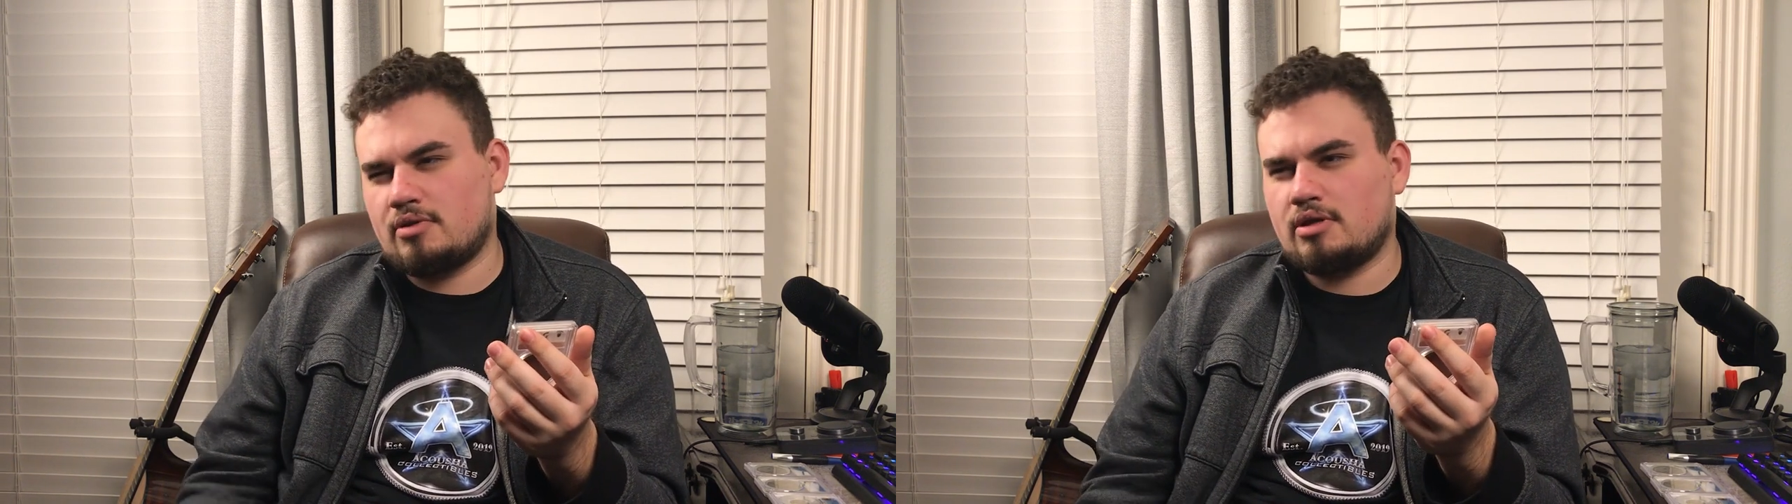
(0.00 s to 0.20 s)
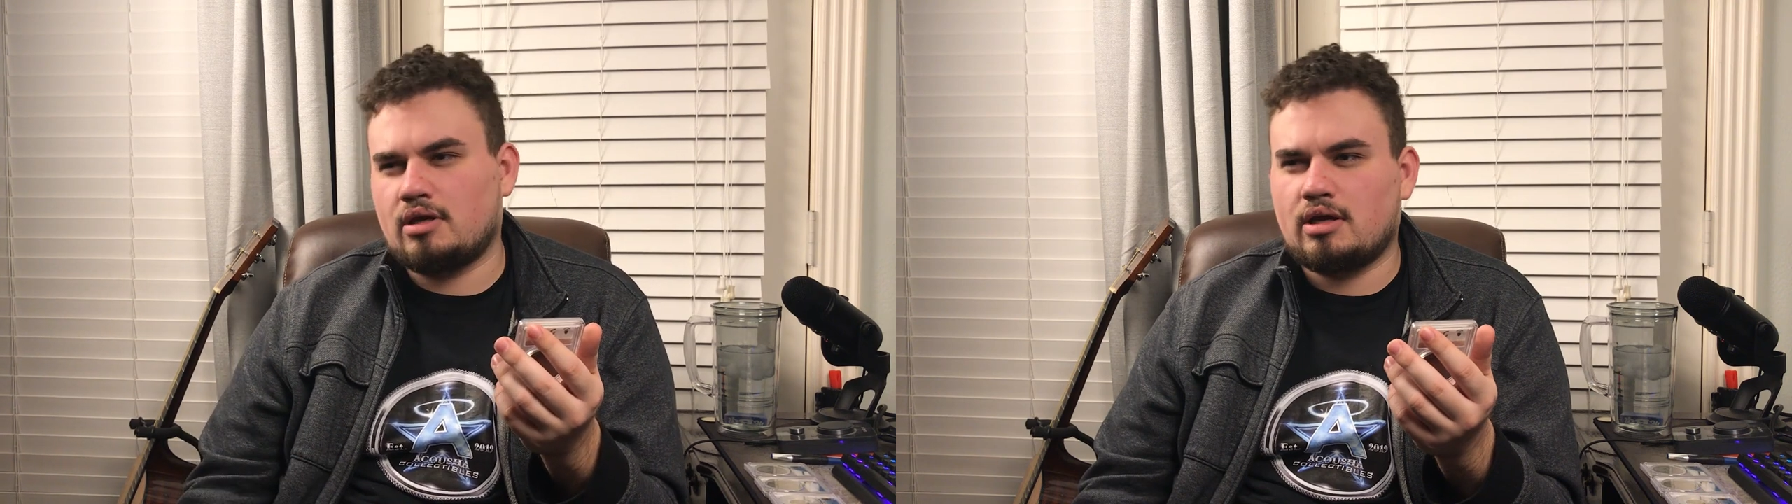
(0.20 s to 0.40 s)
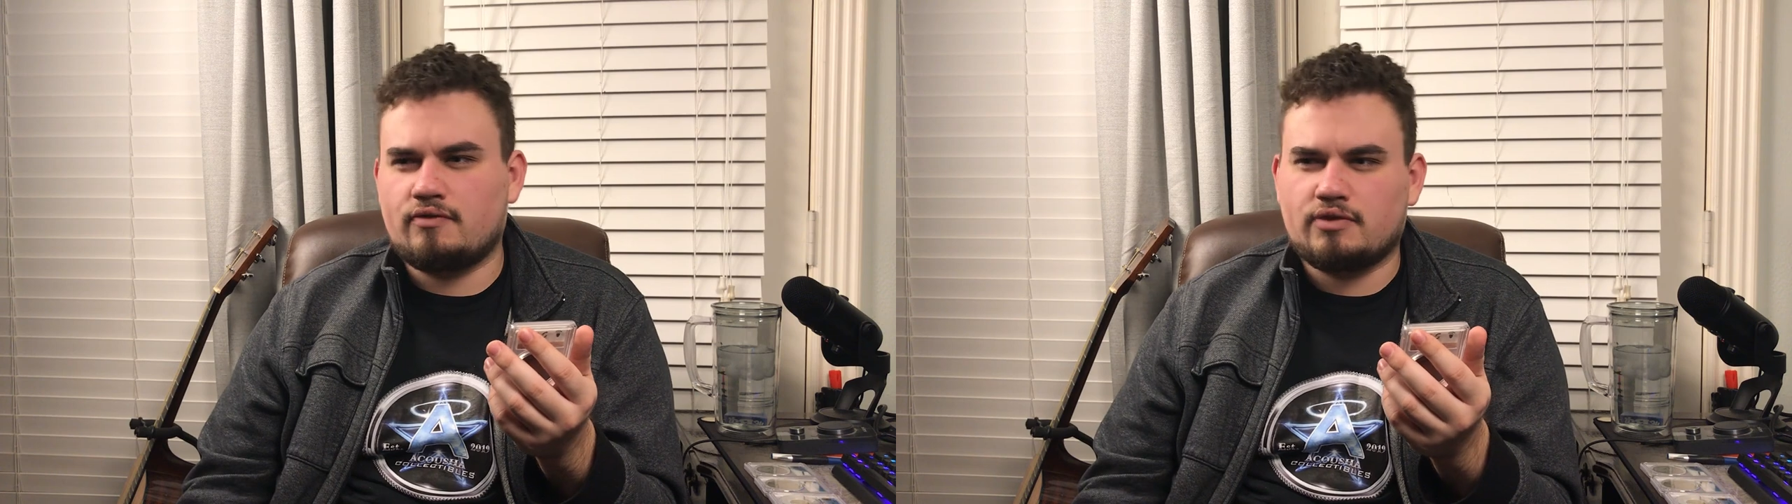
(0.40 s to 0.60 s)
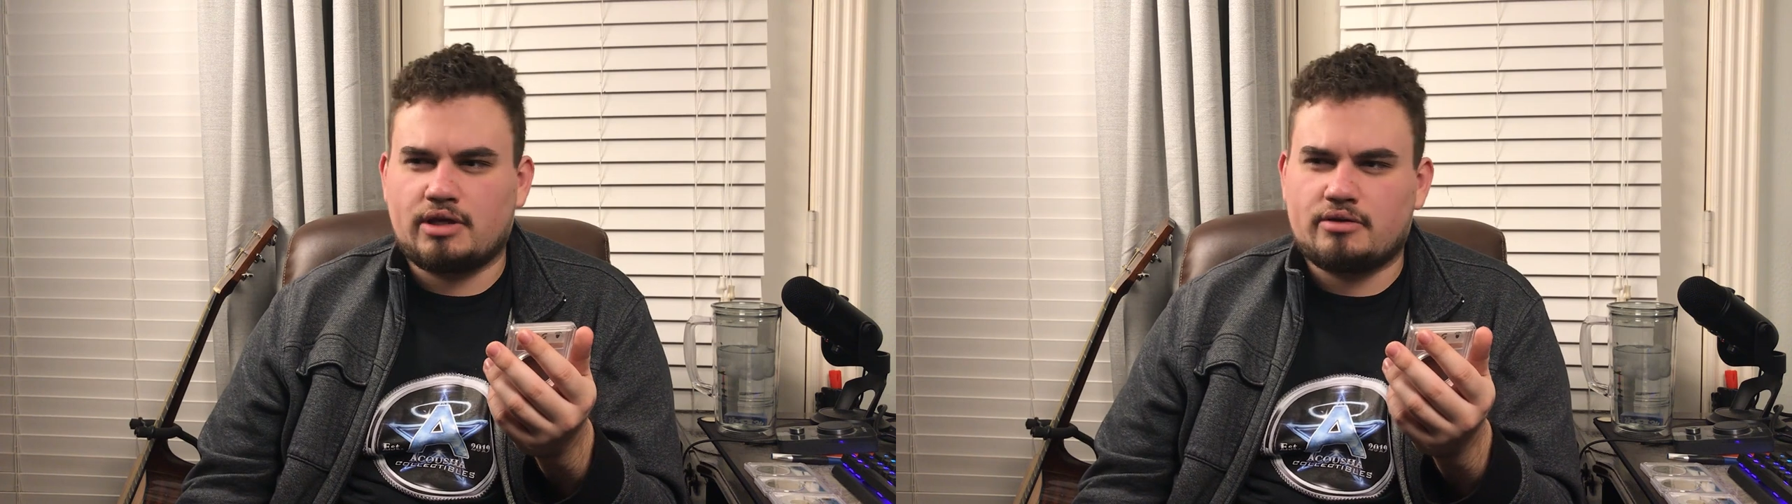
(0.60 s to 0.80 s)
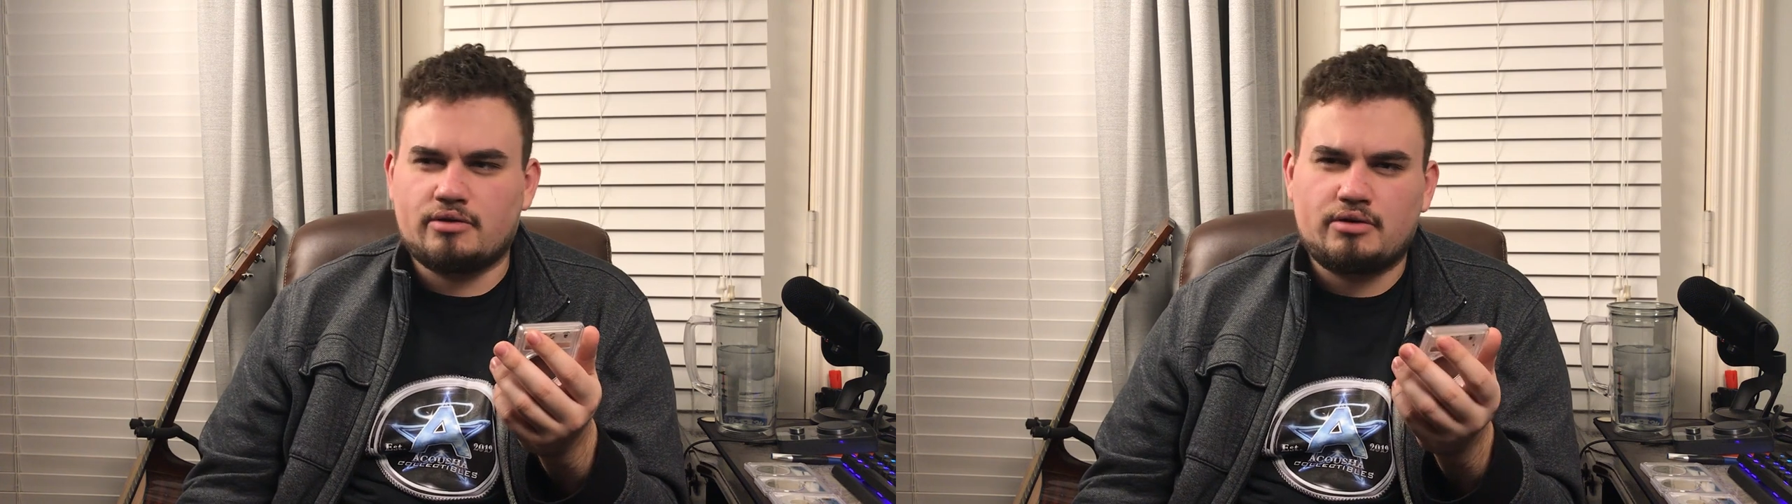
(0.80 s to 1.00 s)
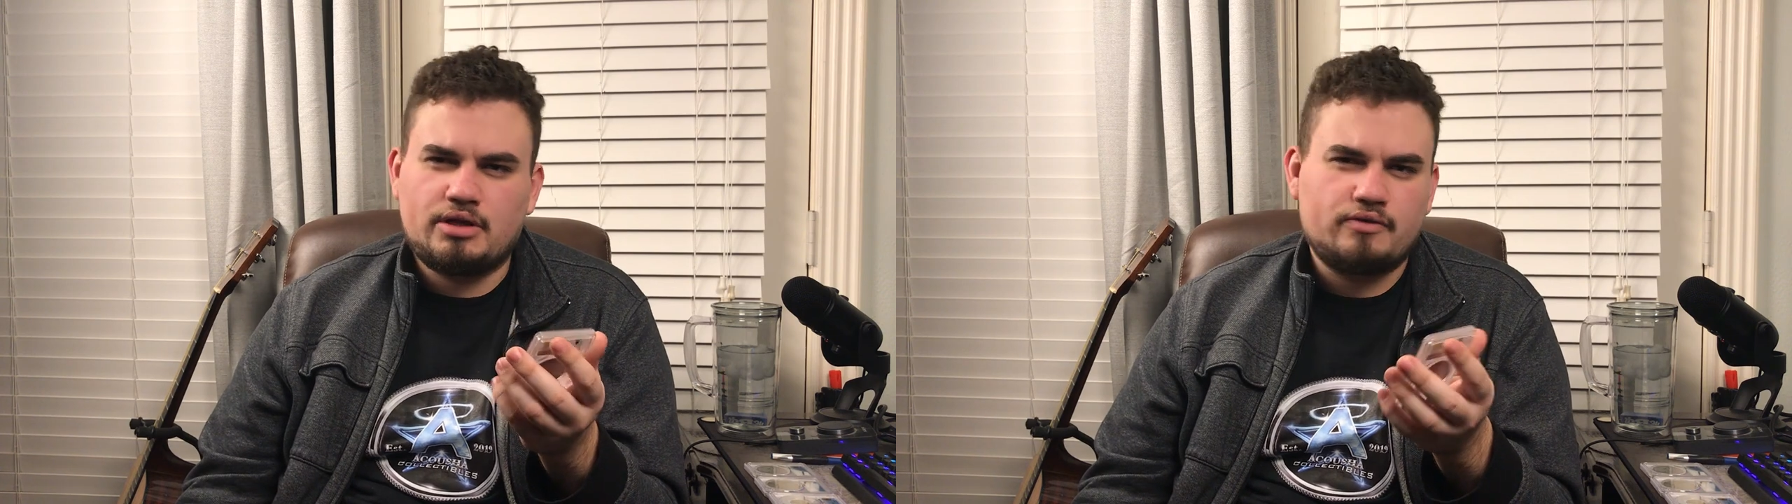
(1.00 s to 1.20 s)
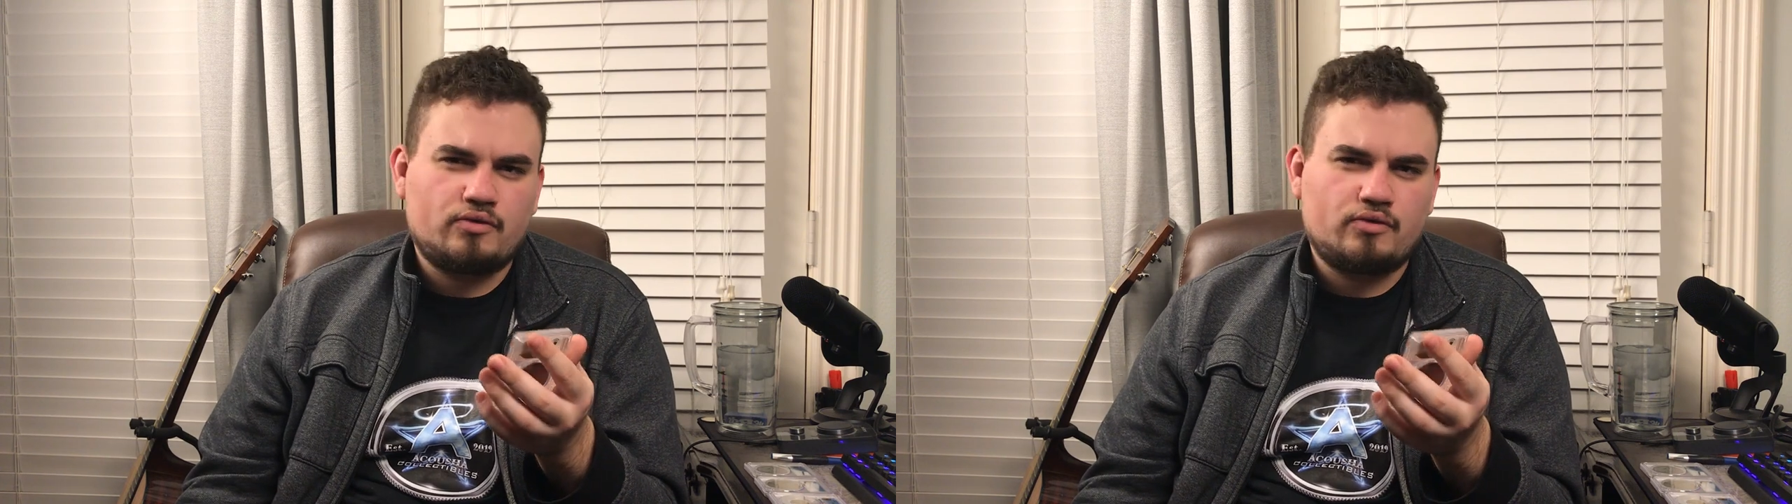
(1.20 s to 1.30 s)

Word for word: I think I got it for like 30 to